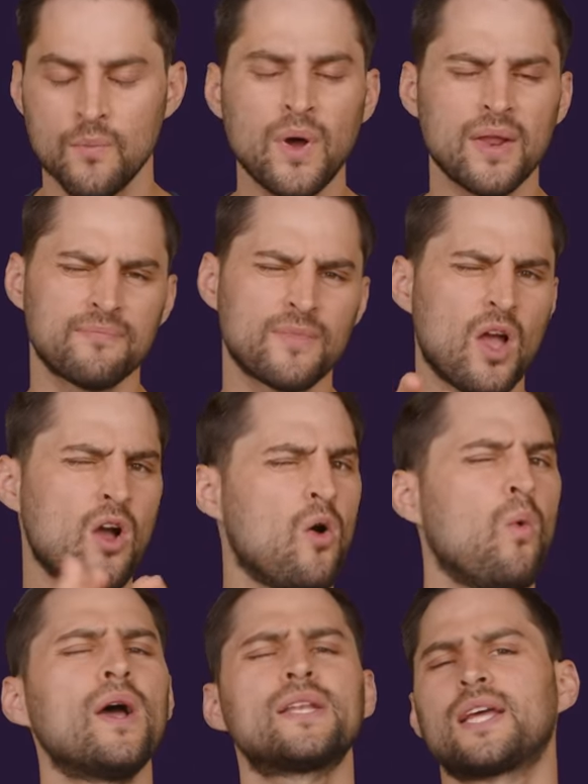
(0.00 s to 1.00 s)
But
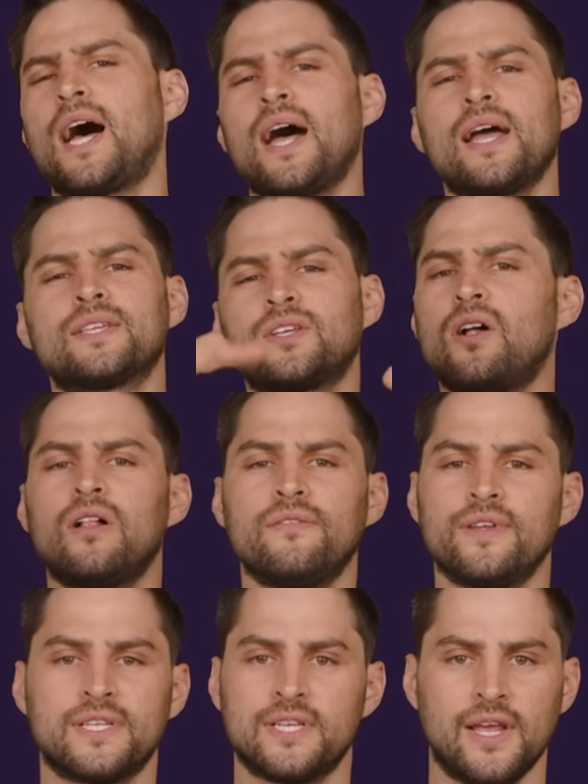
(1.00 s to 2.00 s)
what ties all
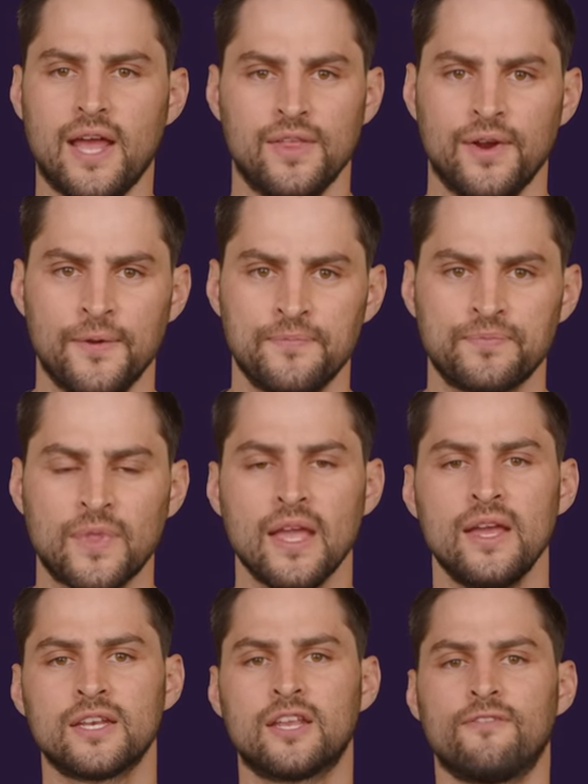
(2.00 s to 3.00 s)
of it together?
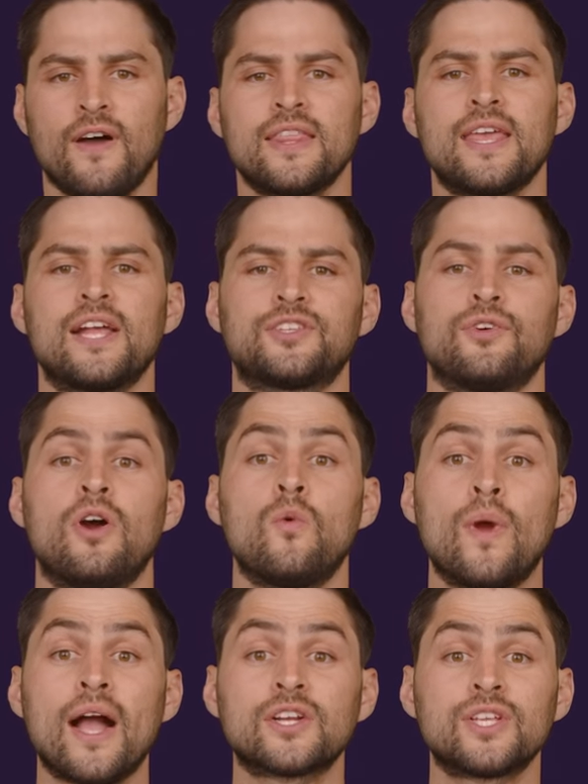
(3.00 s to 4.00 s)
To find the answer
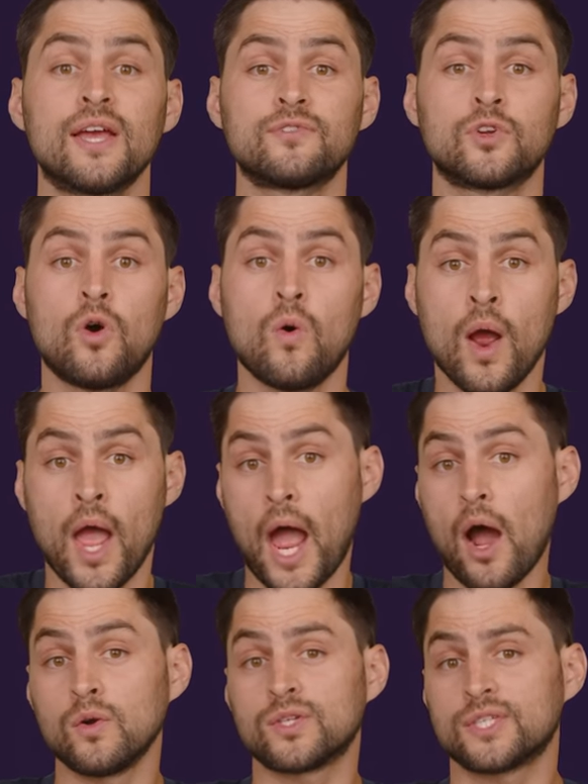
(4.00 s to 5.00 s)
out, we actually have to go
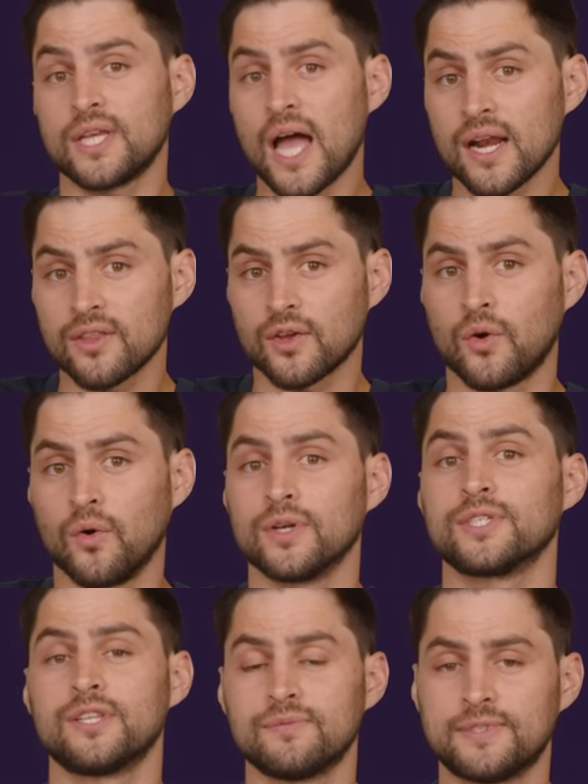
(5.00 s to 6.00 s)
outside the
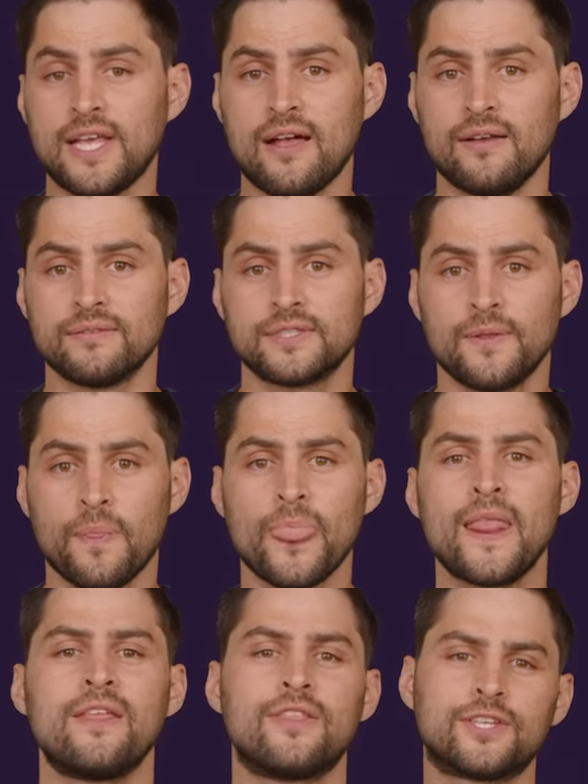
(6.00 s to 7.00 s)
cores themselves.
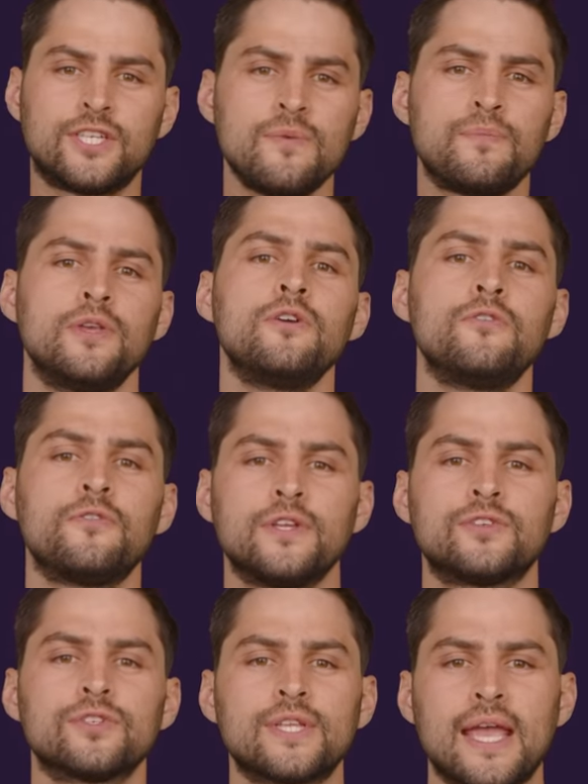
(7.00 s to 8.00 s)
The CPU
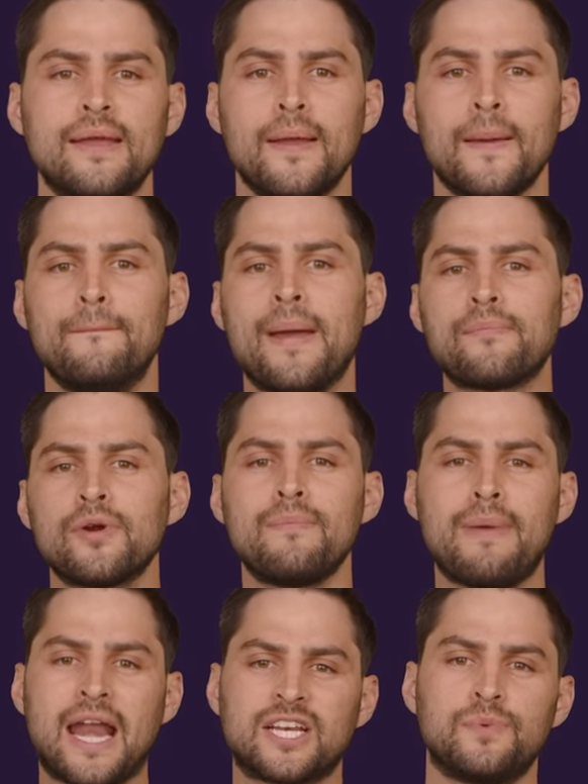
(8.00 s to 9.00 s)
features a
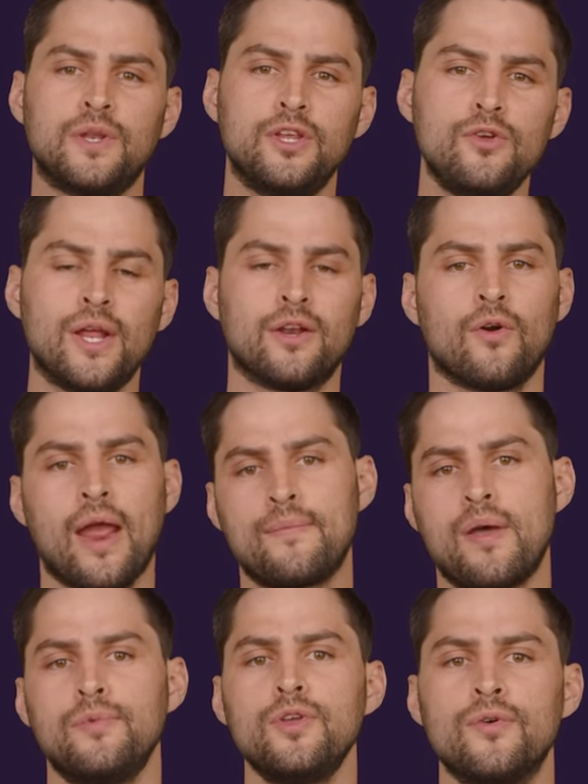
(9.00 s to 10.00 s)
memory management unit, or
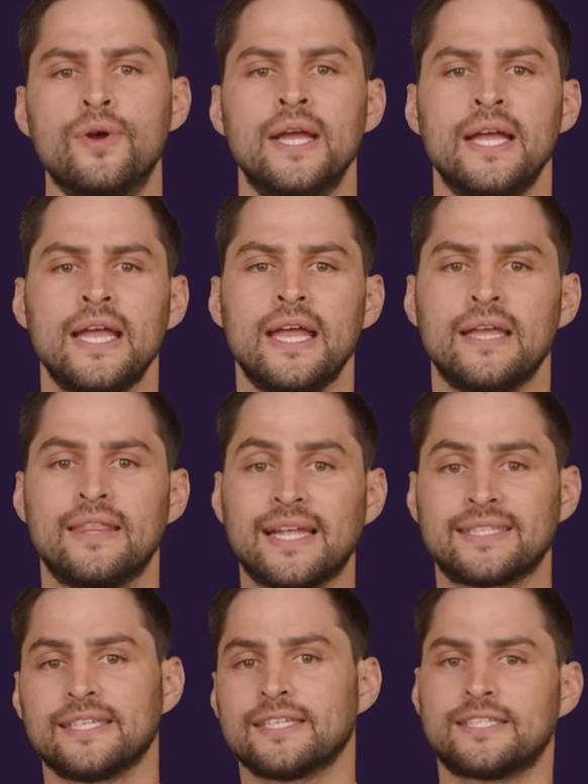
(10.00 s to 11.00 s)
MMU,
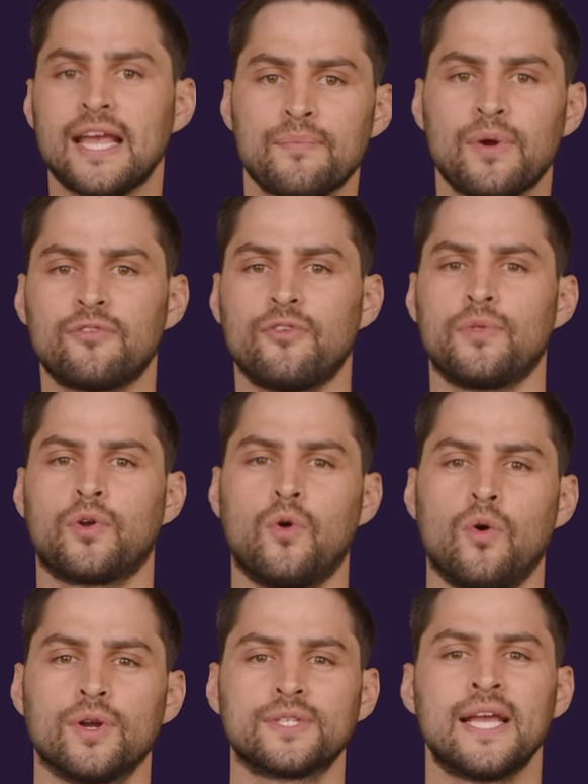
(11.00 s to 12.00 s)
that's separate from the
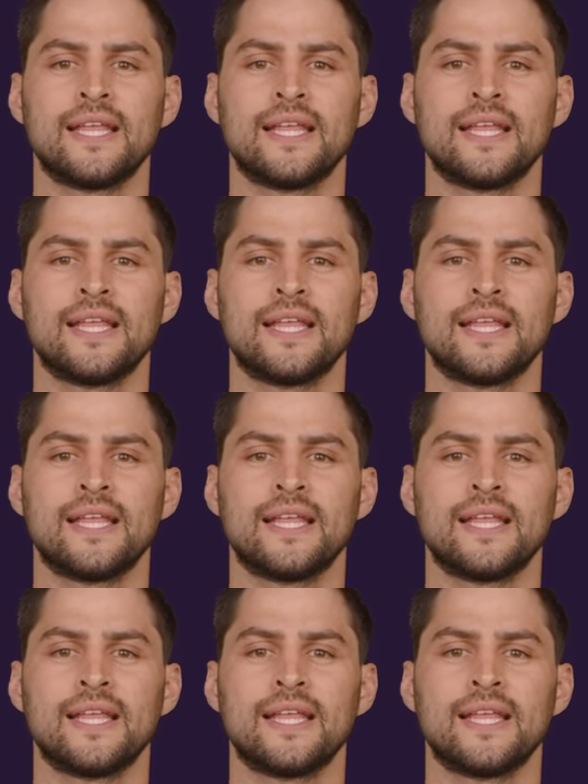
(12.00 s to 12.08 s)
cores